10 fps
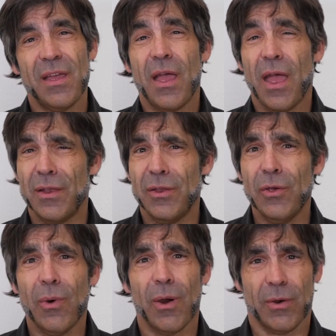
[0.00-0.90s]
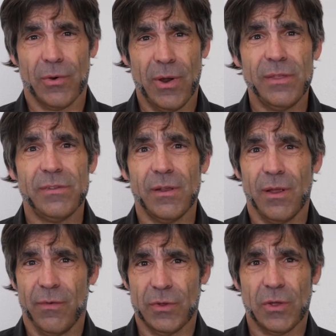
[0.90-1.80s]
and you are crazy
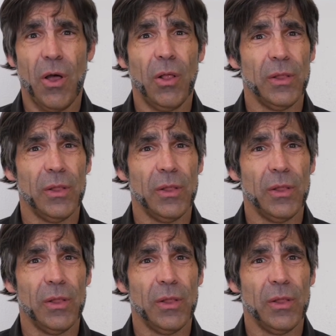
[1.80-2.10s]
enough to call